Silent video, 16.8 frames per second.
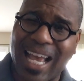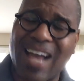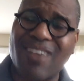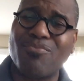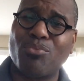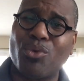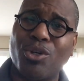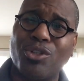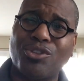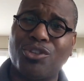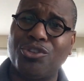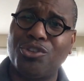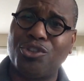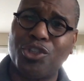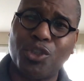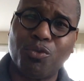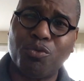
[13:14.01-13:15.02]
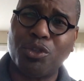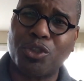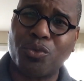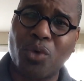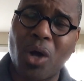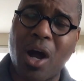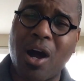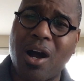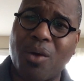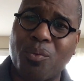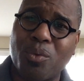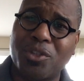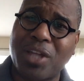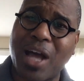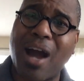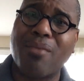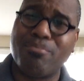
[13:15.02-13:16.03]
have more to do with, uh,
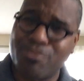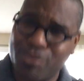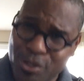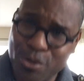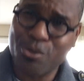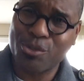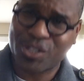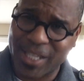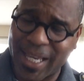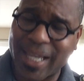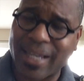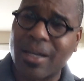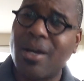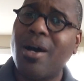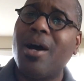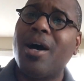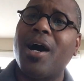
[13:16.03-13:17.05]
with our music